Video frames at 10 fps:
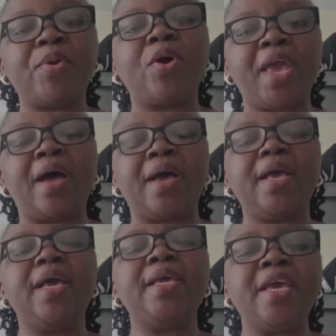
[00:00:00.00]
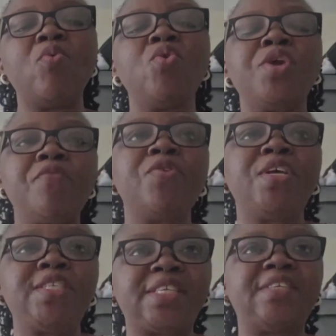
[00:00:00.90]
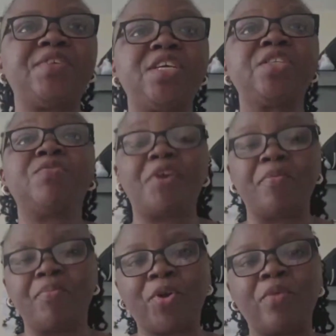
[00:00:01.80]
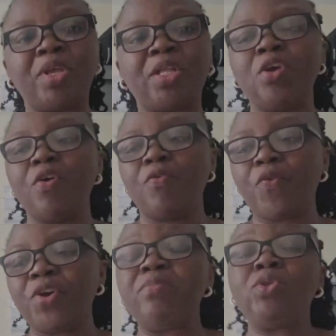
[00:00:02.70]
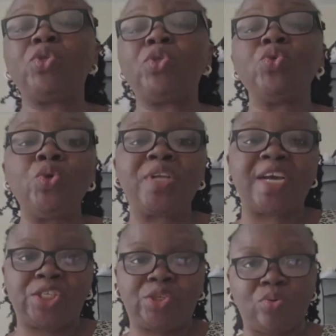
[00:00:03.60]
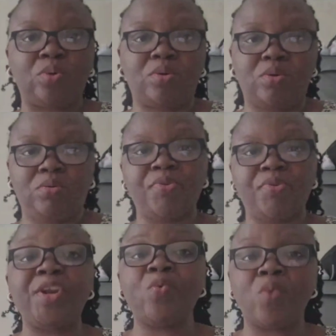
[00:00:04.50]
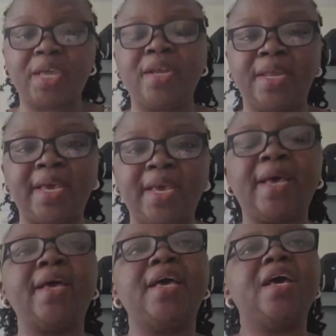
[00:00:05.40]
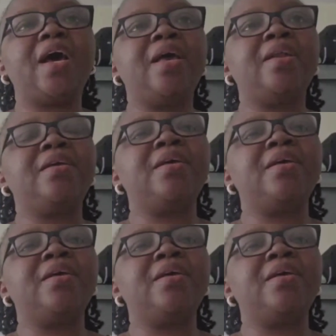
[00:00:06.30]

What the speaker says: current will give you the certificate of employment for them to know that you're really working there.